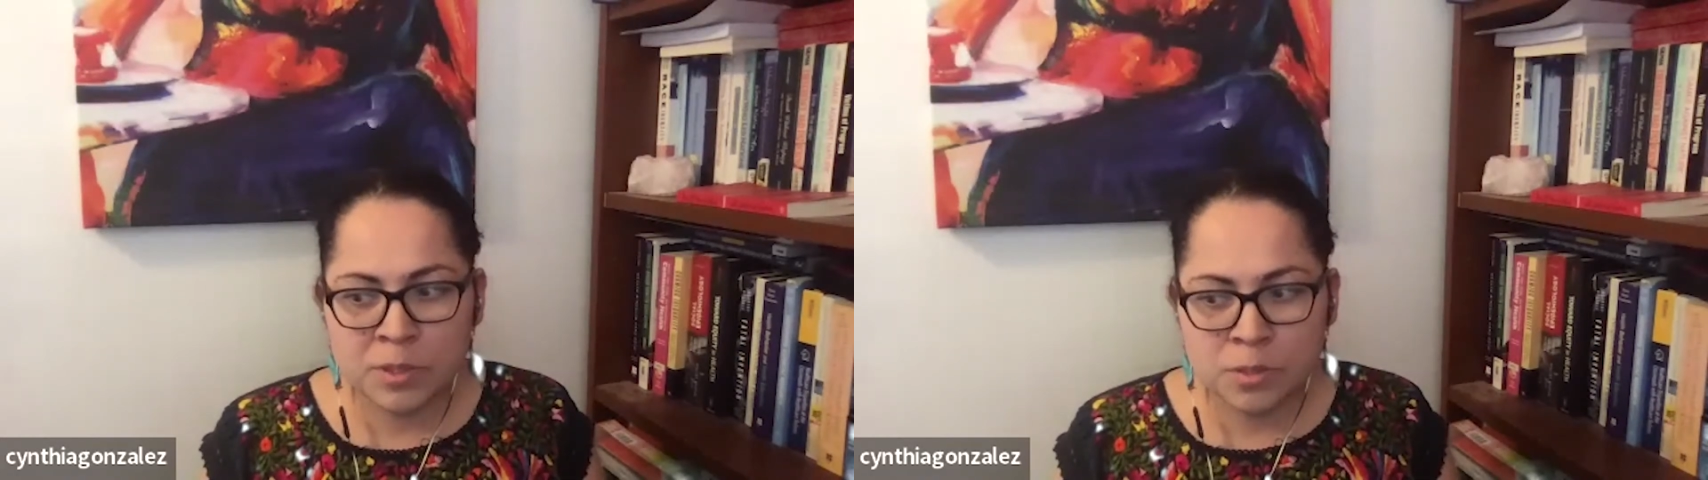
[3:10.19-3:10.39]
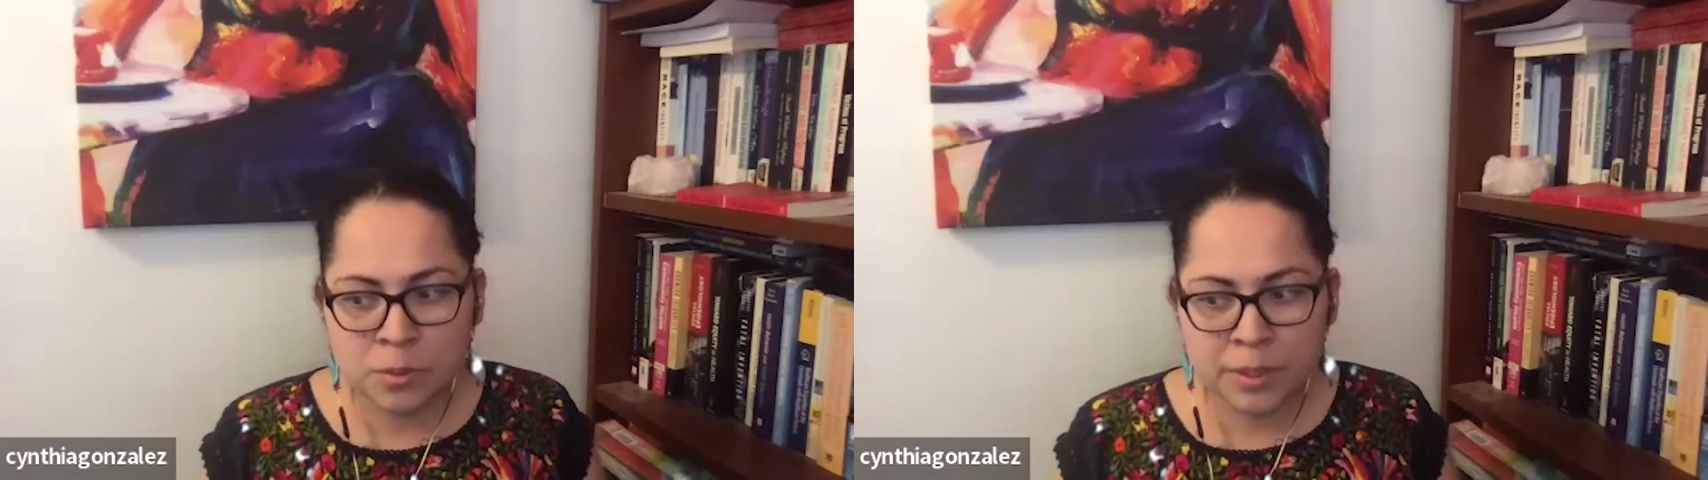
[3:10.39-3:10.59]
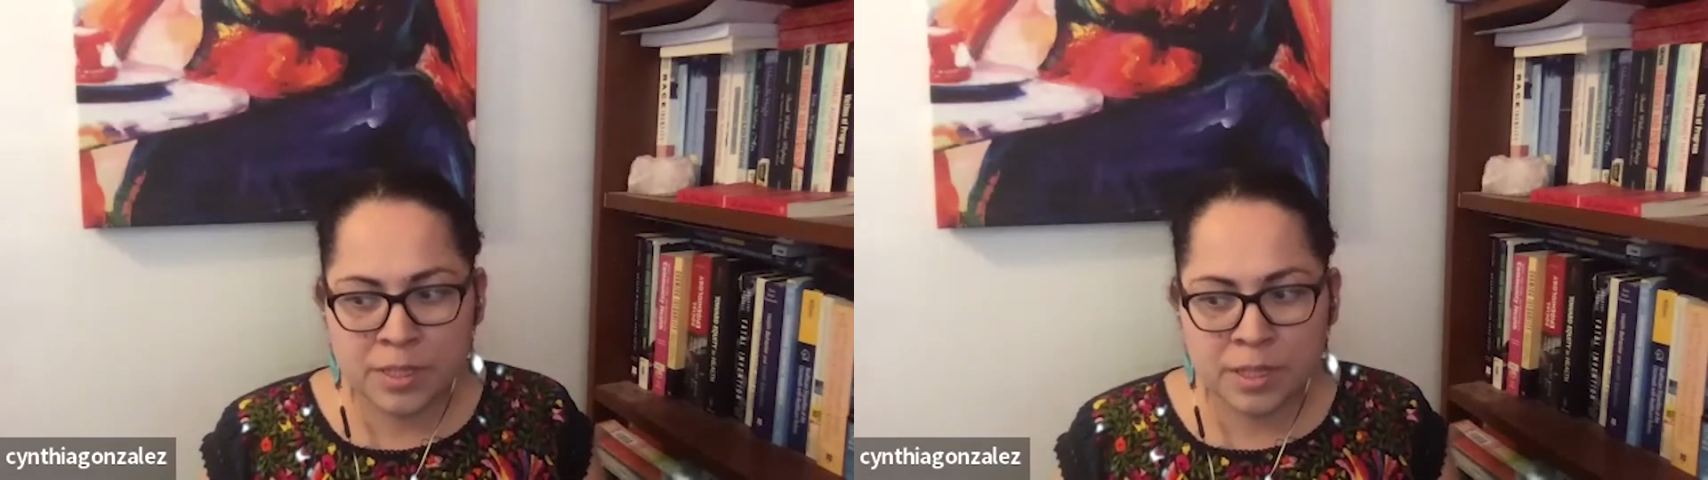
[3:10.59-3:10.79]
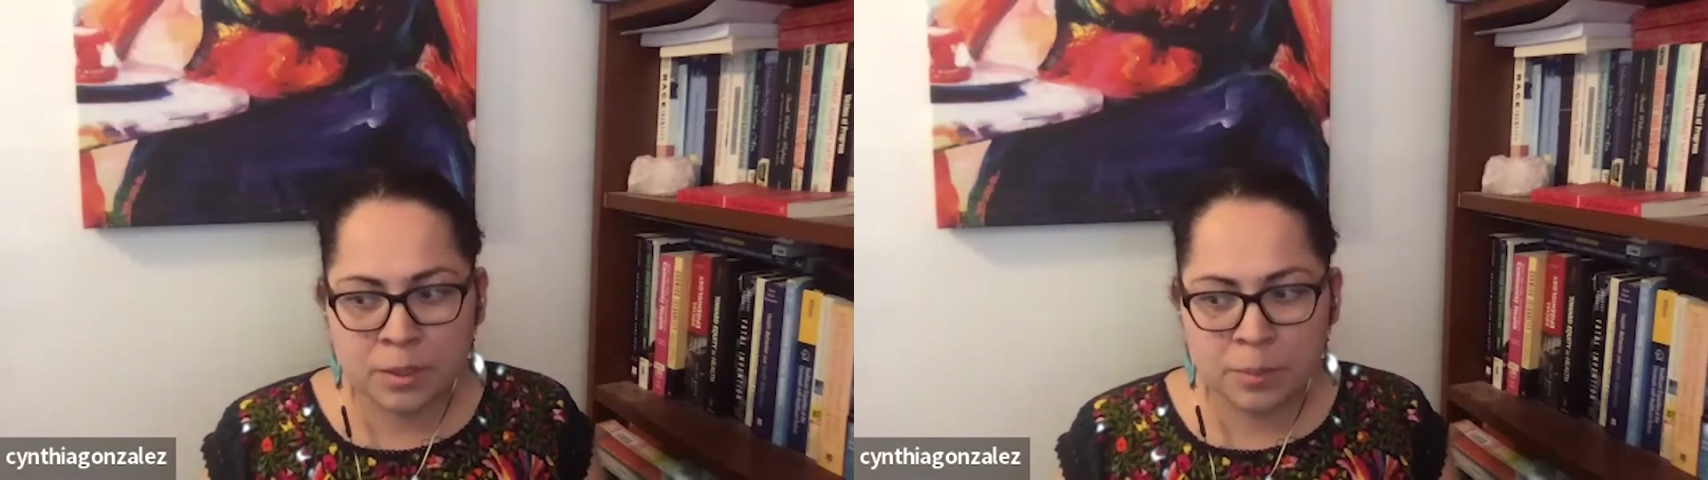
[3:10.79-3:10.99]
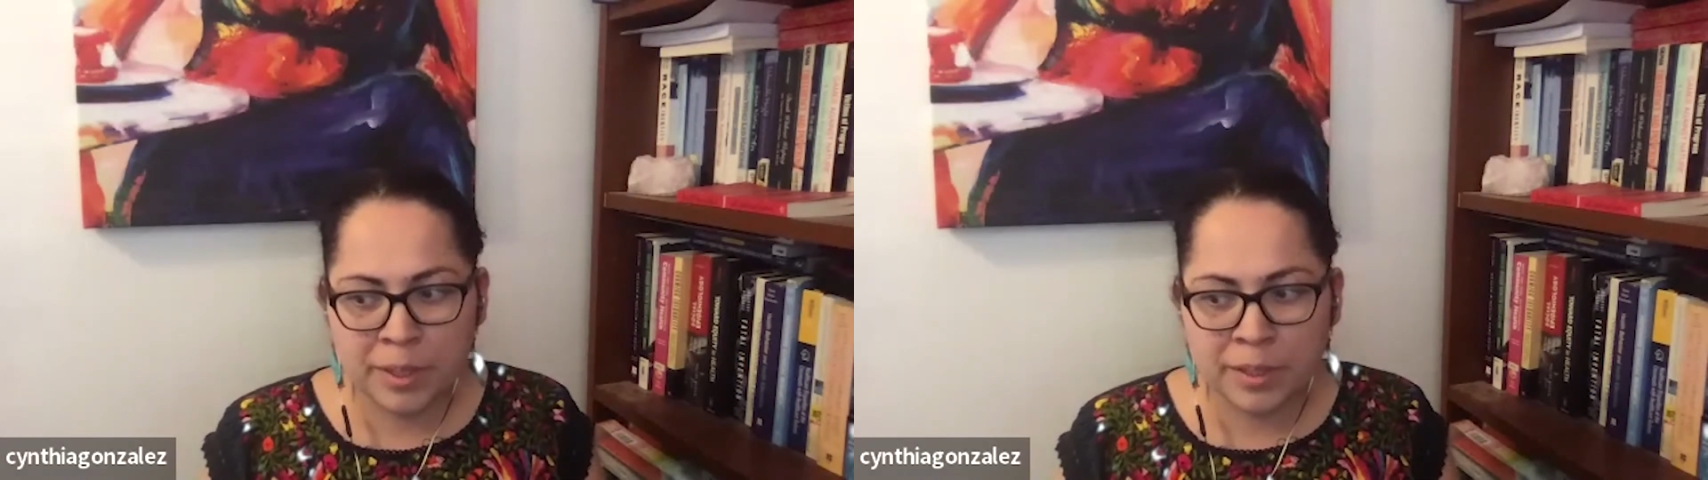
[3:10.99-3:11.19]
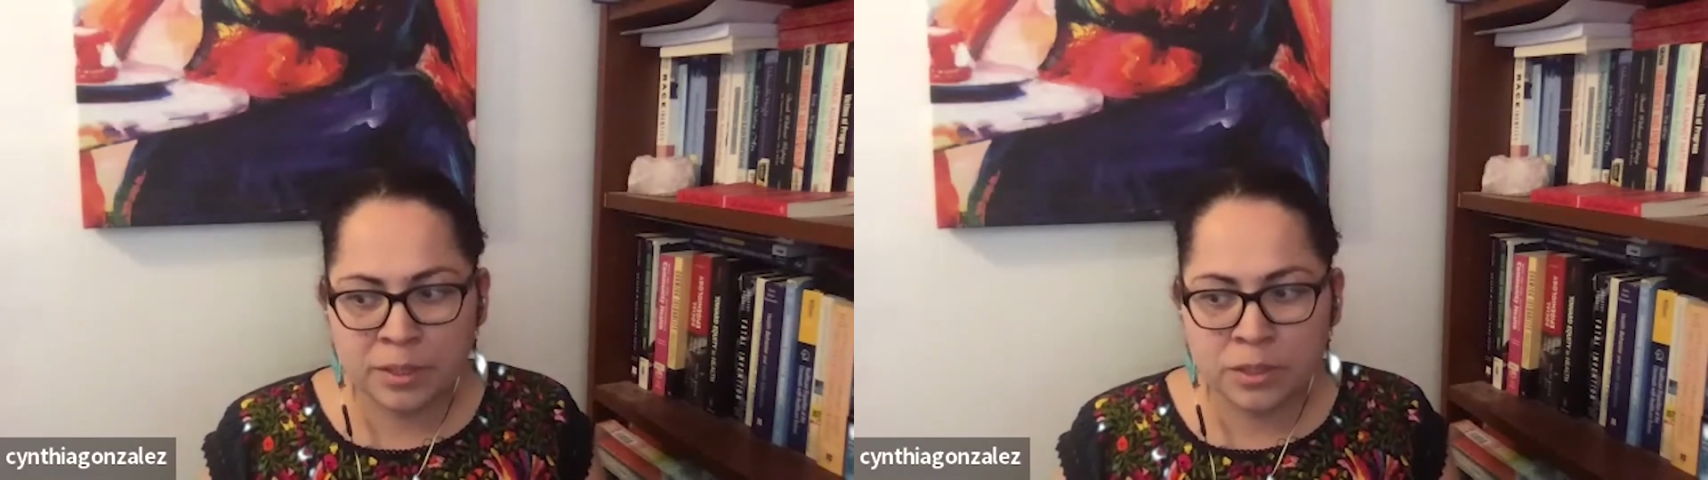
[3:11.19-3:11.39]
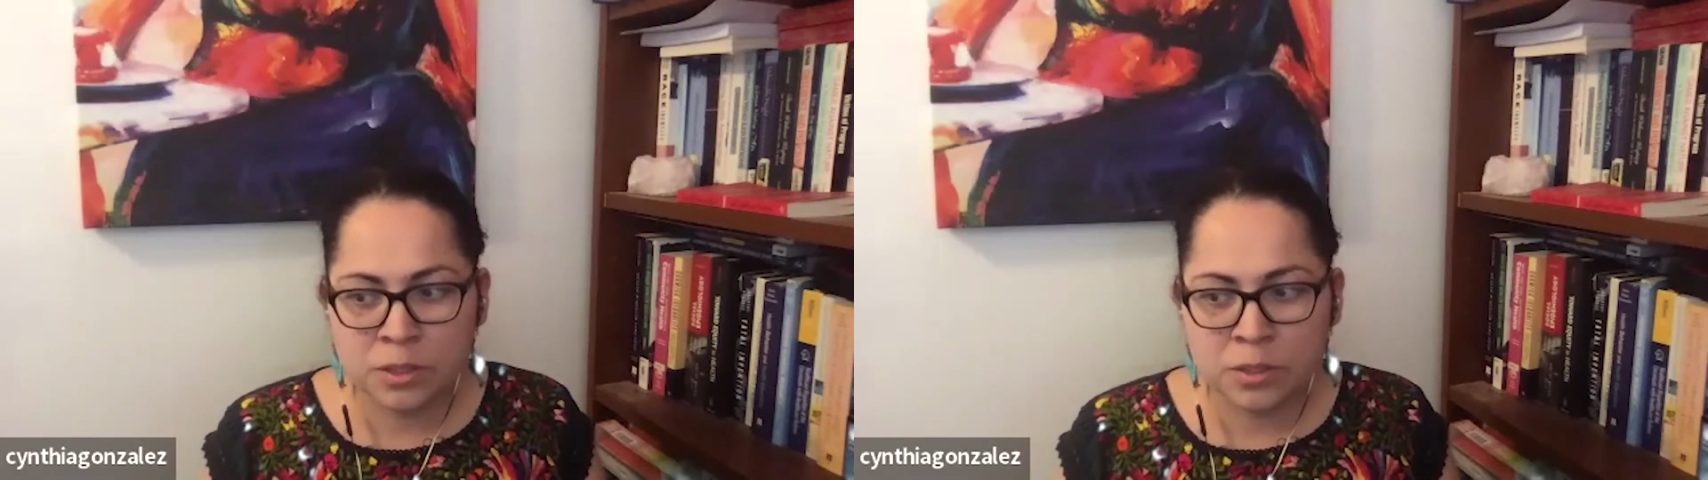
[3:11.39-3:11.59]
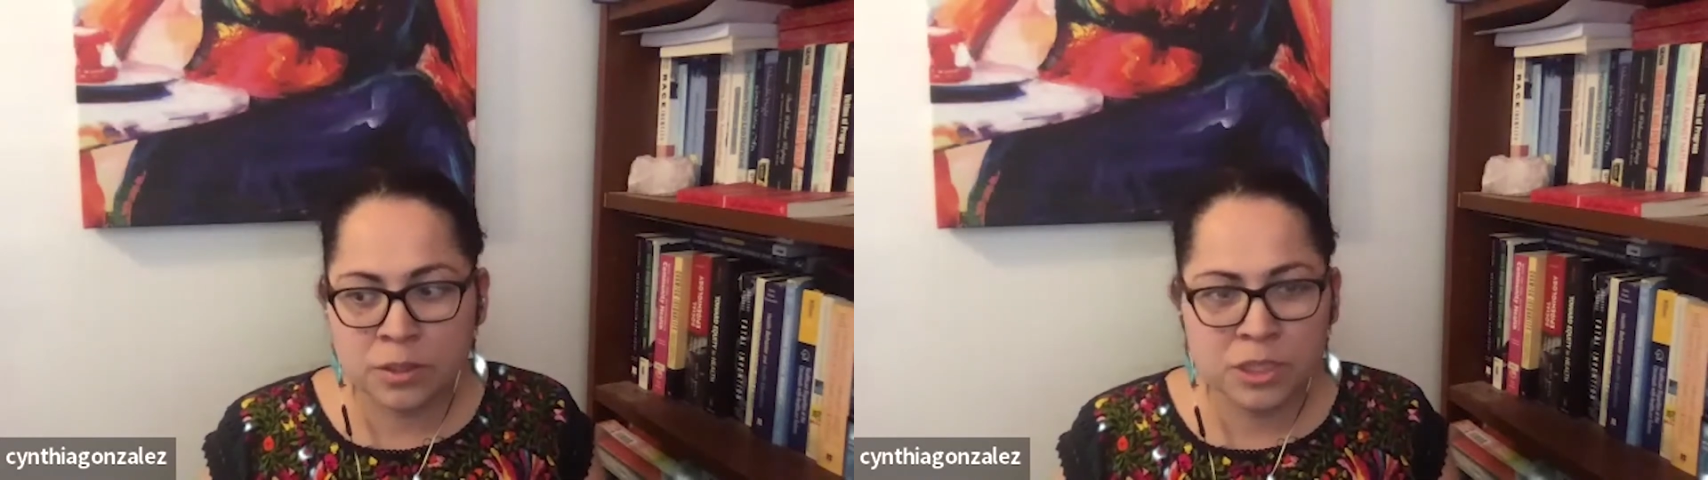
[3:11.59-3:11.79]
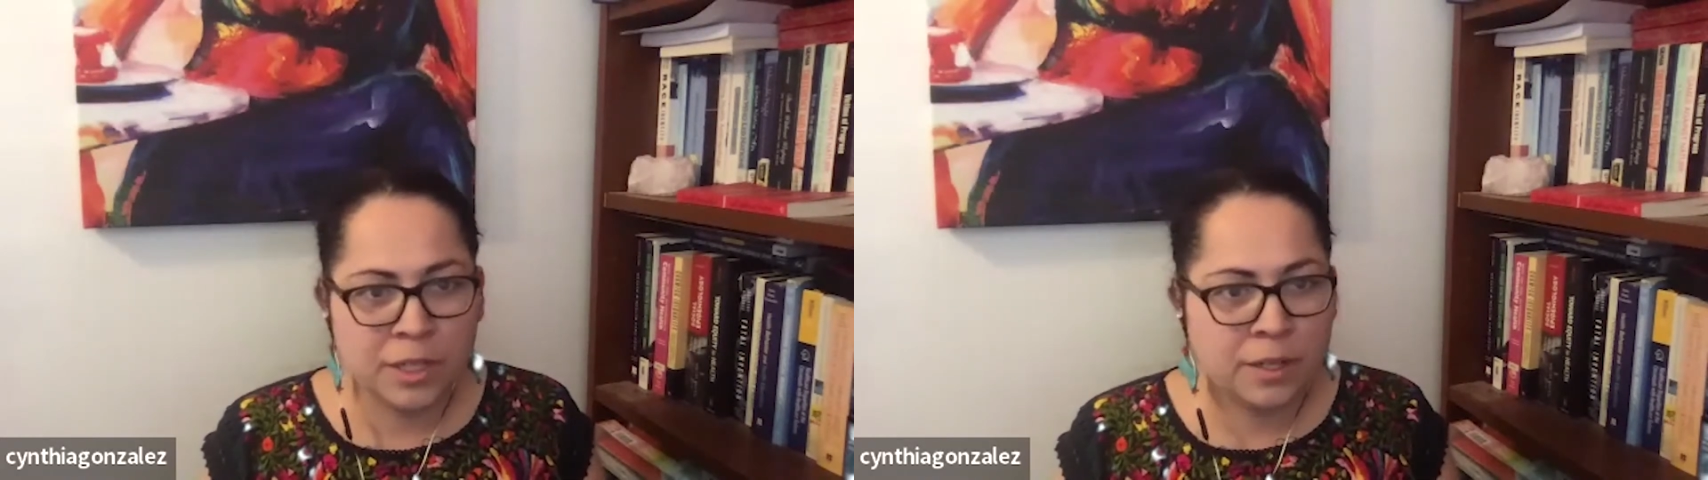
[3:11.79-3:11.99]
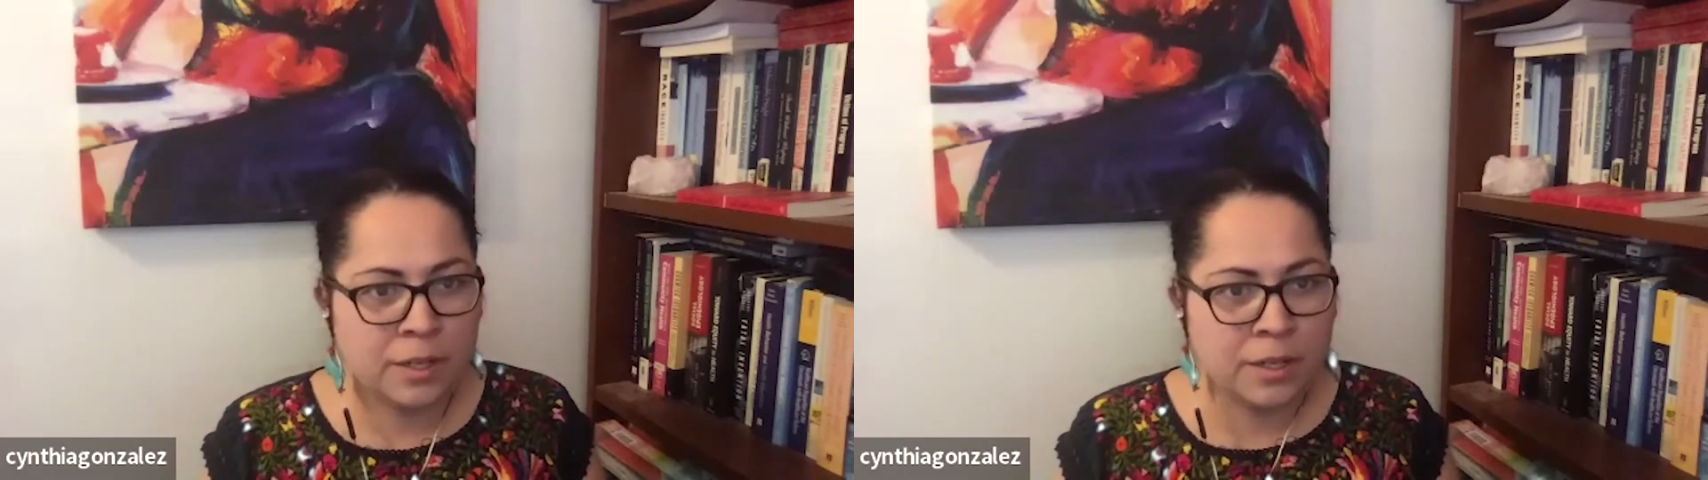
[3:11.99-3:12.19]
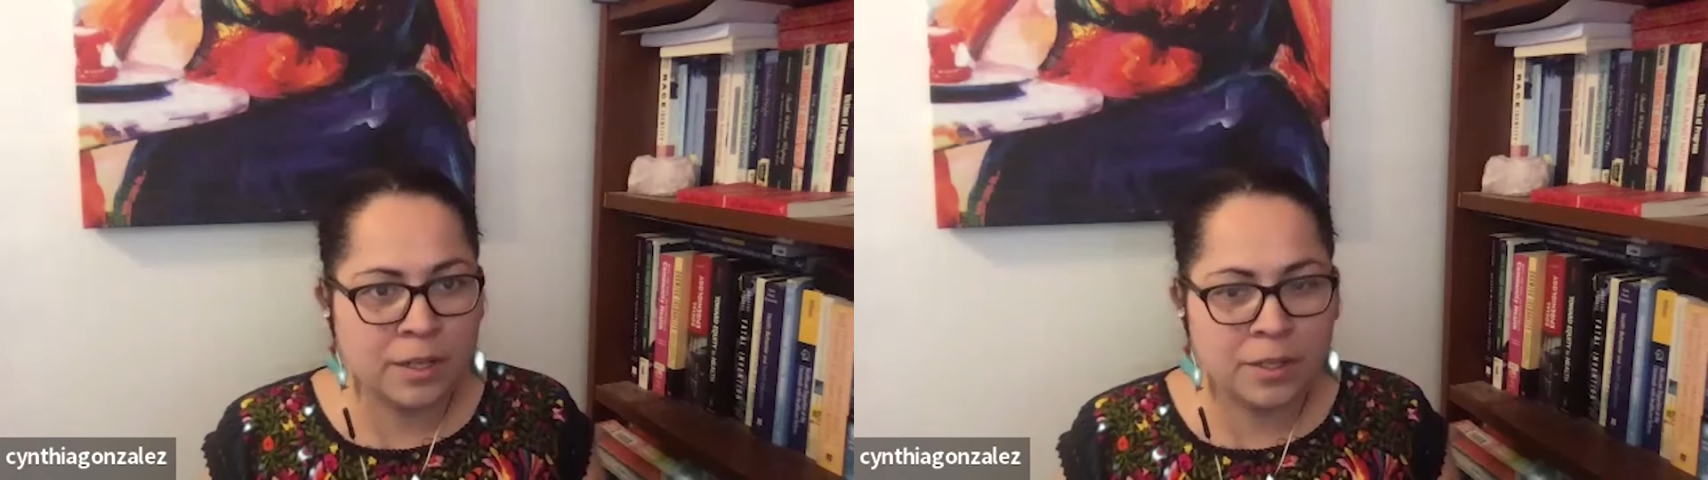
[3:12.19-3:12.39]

storyteller by nature, so I'll share.